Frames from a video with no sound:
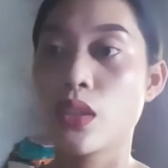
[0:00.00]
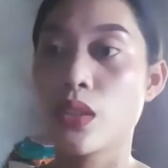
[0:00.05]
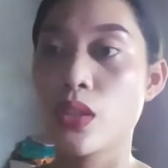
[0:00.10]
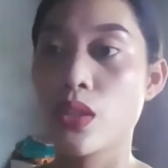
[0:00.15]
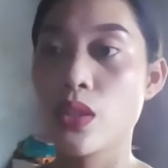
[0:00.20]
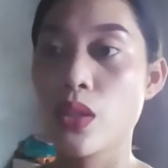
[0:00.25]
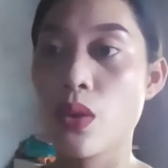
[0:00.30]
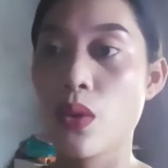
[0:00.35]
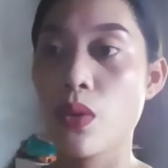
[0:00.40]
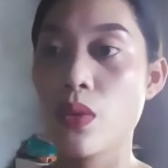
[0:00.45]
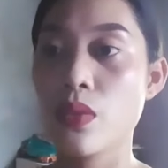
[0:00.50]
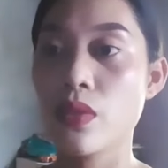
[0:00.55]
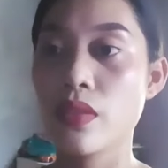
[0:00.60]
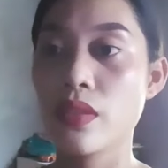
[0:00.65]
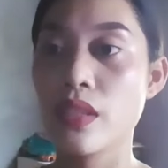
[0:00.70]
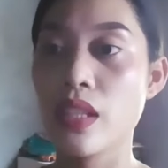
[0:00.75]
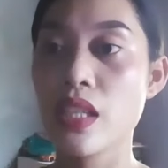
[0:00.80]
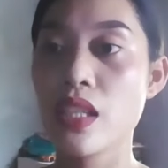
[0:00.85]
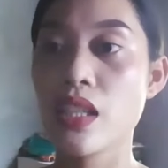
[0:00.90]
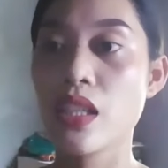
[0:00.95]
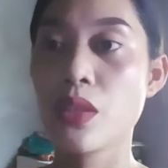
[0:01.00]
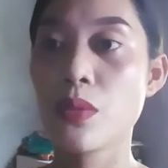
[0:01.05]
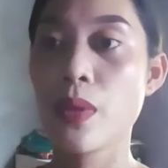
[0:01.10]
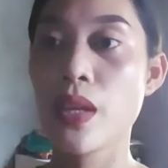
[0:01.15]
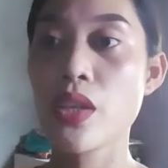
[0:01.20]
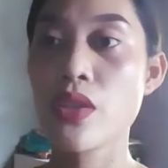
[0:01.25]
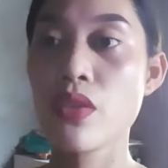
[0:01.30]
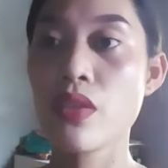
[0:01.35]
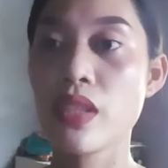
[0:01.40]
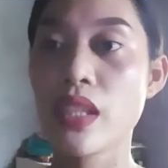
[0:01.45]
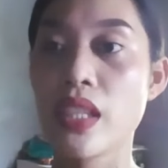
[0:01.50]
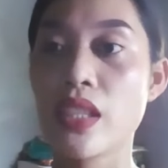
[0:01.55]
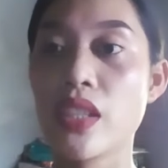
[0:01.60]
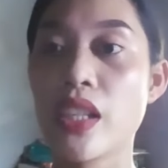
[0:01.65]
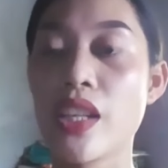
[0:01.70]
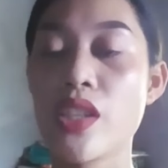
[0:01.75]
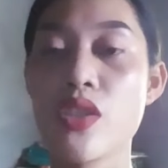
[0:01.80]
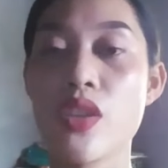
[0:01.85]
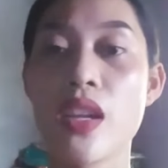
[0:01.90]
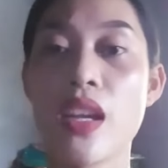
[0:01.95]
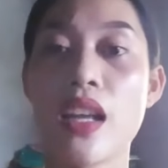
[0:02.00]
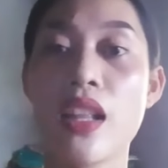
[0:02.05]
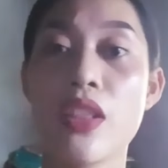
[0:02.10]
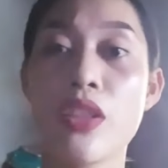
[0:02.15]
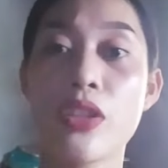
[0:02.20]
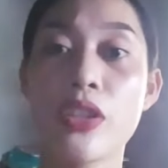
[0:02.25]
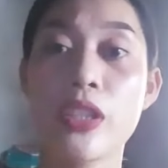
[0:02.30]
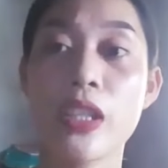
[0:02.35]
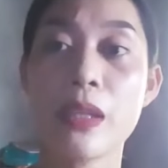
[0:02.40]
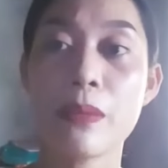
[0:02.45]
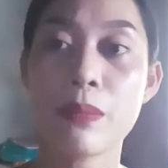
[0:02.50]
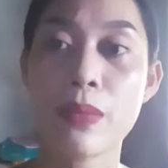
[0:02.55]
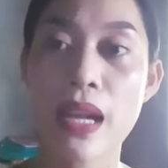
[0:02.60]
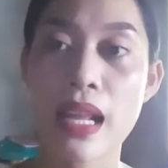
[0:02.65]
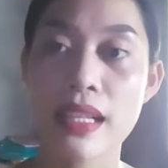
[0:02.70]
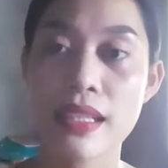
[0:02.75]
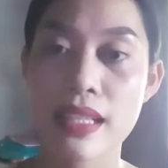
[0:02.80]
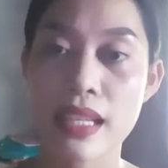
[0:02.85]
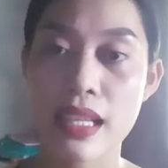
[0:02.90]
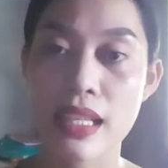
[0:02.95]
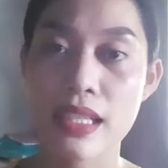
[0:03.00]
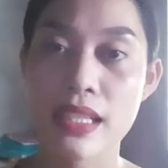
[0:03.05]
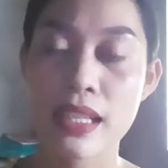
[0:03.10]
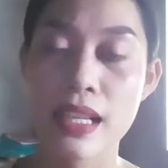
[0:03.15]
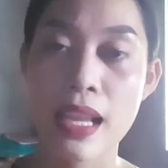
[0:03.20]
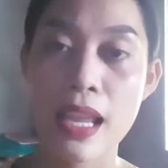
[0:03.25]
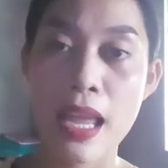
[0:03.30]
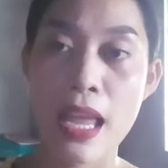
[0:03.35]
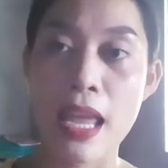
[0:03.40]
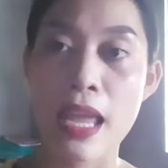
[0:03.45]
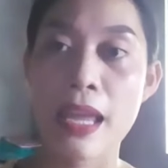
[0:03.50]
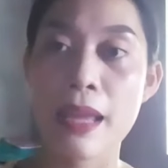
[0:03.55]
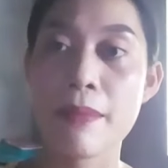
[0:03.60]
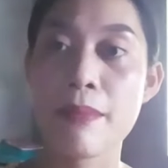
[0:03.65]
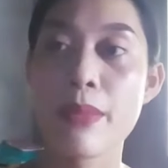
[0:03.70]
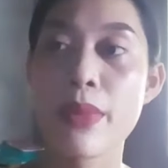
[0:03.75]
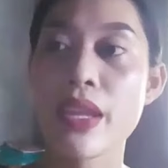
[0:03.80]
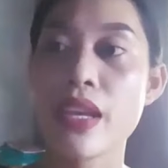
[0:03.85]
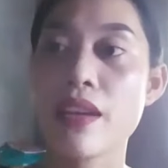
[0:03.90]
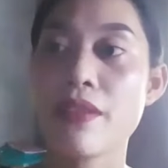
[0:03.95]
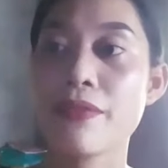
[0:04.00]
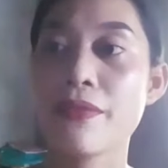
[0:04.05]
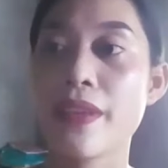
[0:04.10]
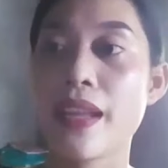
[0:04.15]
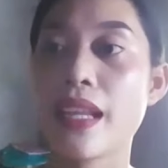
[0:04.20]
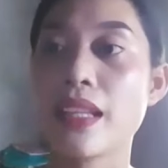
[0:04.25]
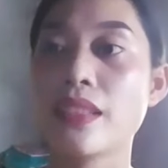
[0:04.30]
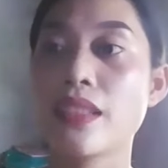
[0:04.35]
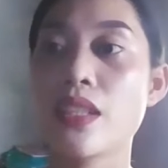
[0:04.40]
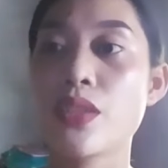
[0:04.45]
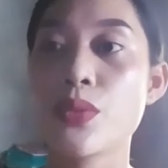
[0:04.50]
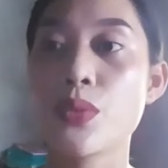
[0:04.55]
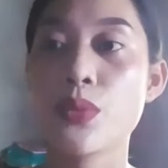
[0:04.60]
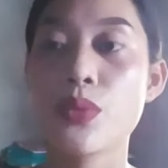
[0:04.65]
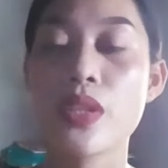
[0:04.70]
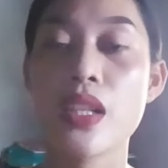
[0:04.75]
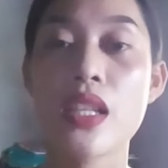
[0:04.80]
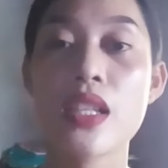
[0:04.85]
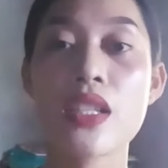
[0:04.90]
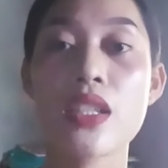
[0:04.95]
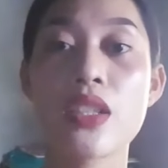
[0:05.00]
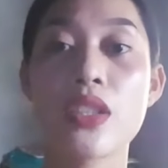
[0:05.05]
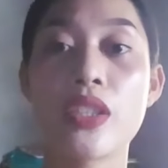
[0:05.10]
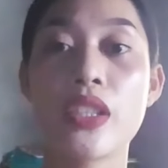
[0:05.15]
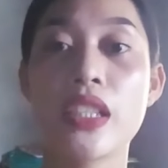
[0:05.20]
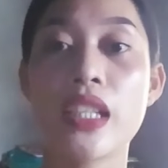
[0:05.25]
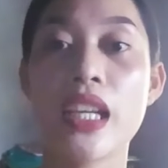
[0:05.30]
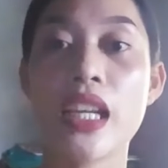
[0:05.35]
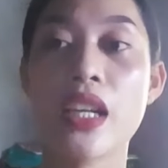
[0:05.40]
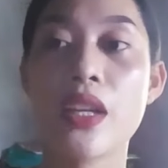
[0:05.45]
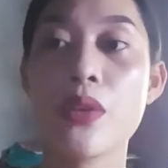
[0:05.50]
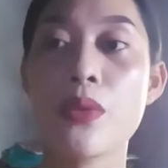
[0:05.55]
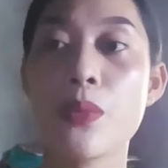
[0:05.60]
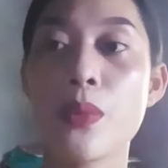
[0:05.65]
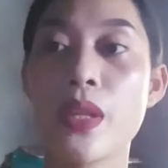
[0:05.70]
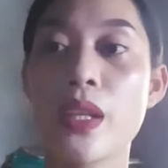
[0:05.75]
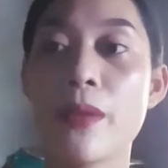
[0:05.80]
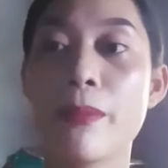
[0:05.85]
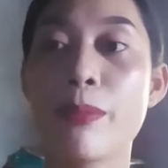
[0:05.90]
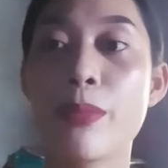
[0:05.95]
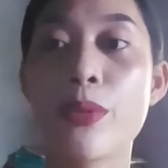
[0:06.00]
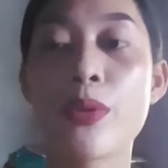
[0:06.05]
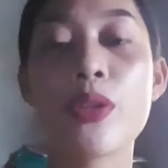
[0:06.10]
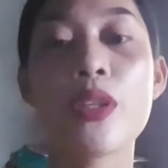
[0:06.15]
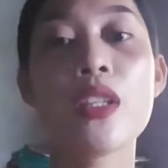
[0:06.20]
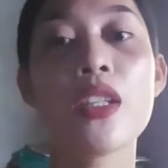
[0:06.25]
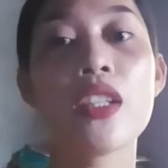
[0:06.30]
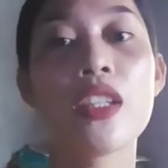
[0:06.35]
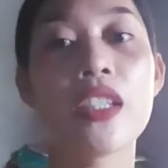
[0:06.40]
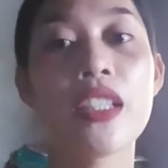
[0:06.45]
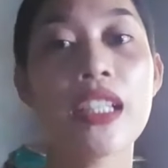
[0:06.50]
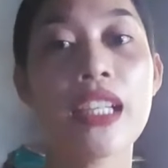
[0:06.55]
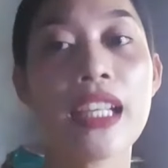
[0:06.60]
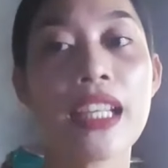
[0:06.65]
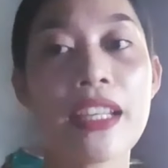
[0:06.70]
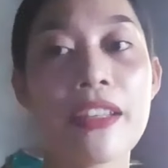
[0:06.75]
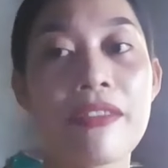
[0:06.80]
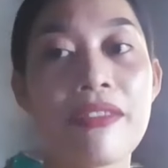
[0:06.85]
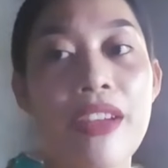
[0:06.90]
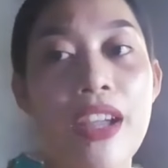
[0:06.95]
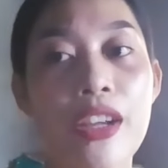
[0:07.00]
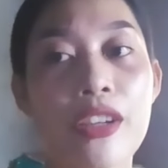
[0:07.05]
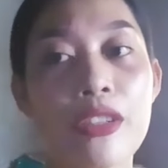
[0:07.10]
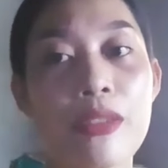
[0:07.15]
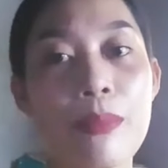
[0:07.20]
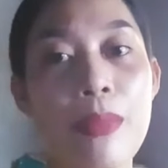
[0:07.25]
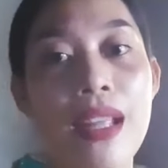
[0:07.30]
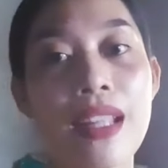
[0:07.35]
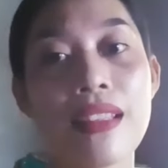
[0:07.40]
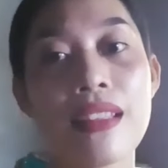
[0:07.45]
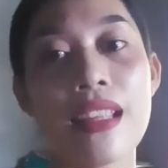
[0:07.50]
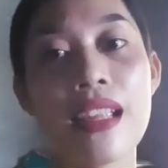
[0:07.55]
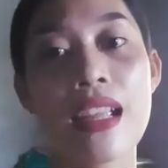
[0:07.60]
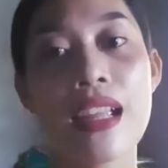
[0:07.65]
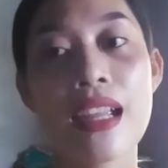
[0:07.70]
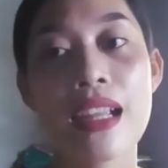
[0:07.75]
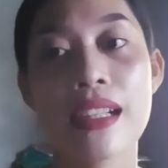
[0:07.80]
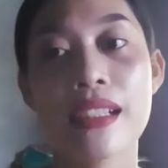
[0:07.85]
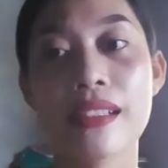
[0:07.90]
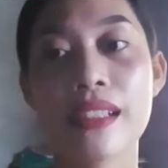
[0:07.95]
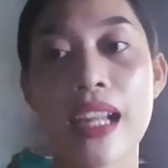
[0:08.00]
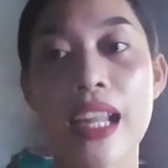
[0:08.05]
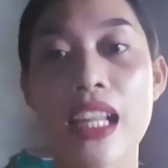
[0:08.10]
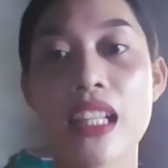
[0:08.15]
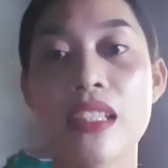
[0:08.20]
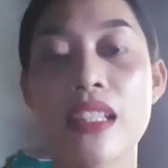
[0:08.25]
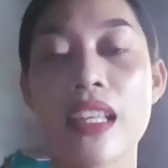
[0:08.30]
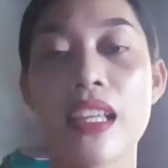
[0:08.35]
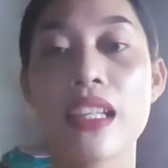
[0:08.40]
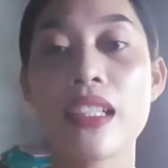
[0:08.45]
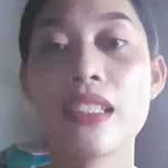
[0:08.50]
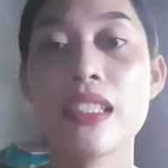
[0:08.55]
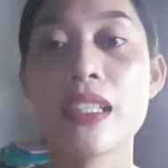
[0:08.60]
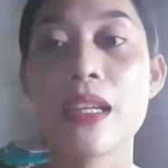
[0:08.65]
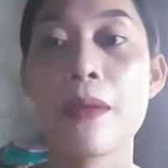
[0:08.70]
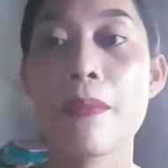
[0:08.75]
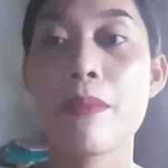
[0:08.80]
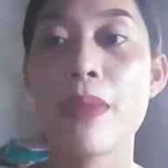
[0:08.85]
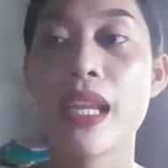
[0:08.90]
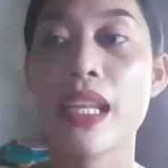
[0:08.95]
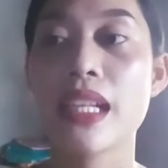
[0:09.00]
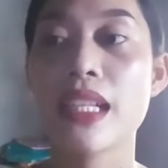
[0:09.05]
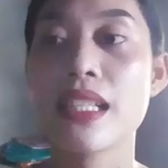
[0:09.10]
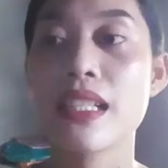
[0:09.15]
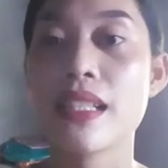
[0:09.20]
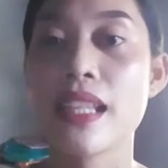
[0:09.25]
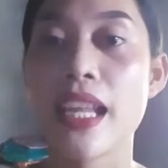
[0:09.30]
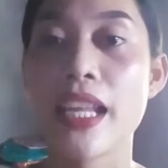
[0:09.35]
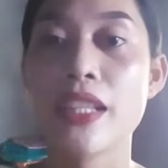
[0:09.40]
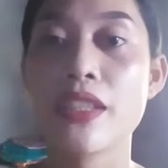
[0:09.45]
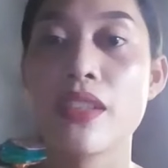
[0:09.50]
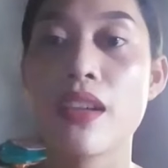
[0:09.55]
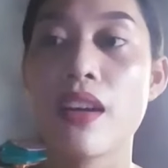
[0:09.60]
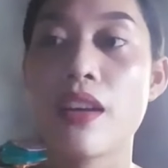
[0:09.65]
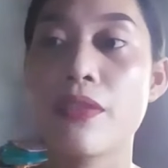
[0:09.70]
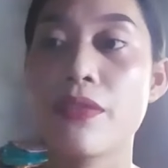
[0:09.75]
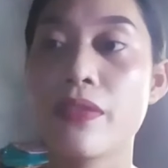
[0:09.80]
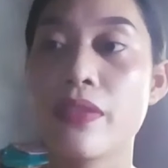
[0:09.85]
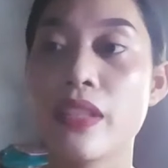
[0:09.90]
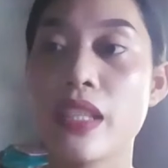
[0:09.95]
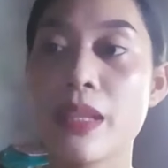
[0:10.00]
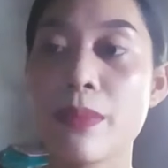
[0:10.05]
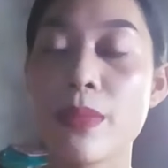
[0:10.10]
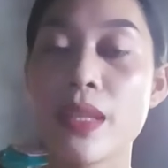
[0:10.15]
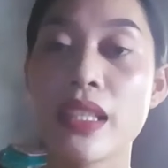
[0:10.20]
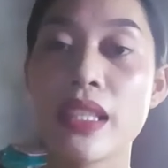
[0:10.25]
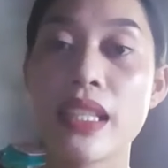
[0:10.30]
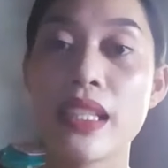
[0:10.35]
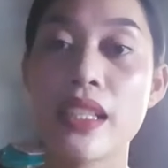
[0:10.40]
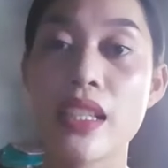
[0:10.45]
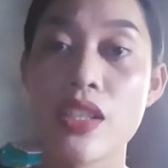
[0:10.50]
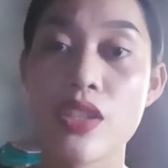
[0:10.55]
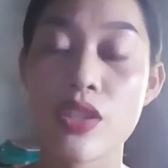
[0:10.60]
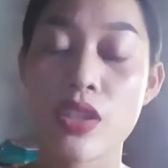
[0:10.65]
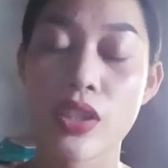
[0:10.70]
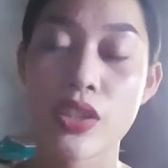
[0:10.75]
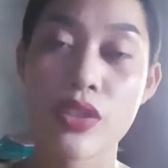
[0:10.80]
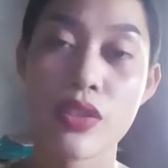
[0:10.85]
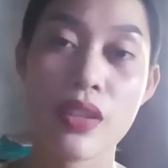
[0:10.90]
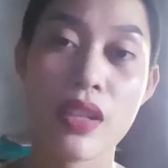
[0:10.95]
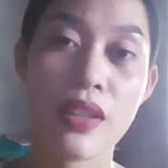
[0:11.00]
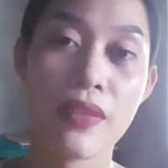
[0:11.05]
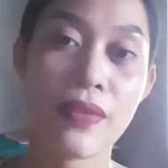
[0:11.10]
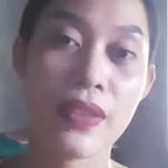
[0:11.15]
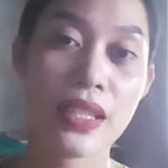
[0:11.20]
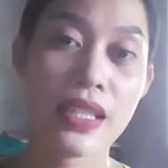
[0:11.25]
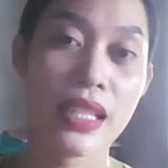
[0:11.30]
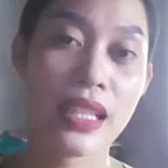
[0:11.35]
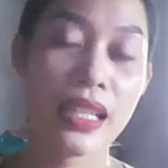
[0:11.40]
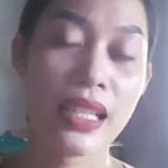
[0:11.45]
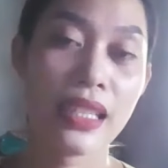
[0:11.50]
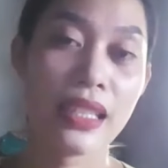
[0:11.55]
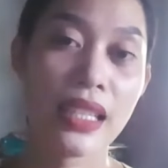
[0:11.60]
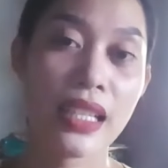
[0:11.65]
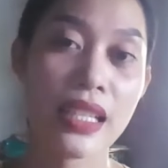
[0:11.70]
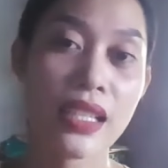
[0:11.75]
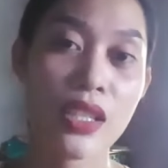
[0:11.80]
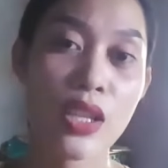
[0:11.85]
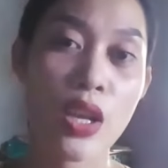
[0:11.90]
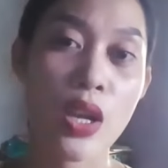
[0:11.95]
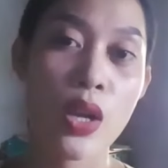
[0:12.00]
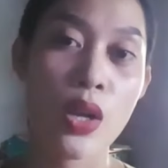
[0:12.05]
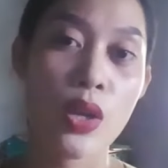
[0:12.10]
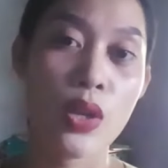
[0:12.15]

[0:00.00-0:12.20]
So the situation in teaching and learning process may affect the students' learning with a poor learning environment created by the state of limited instructional facilities.